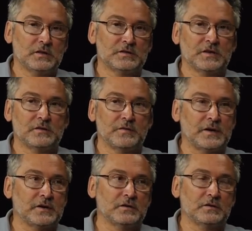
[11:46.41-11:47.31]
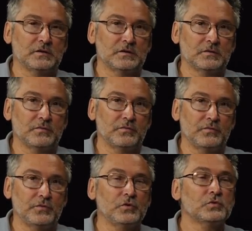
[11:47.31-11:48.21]
There were a
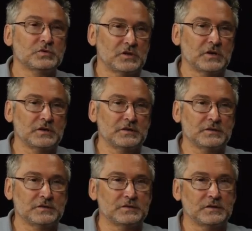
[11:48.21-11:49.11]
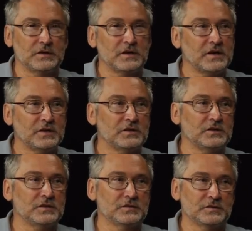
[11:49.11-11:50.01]
few studies in
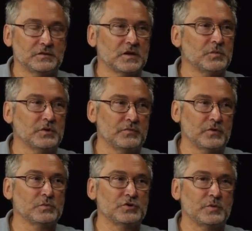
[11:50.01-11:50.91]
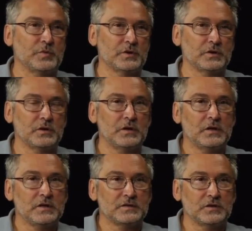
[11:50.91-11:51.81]
80s coming from Japan
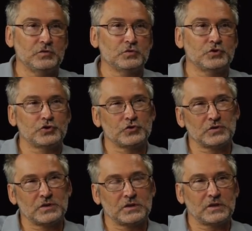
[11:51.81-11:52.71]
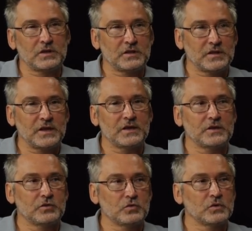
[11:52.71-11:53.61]
that you shouldn't take
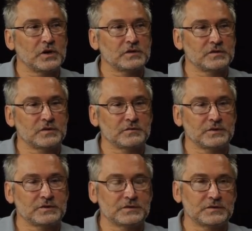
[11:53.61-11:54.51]
it together with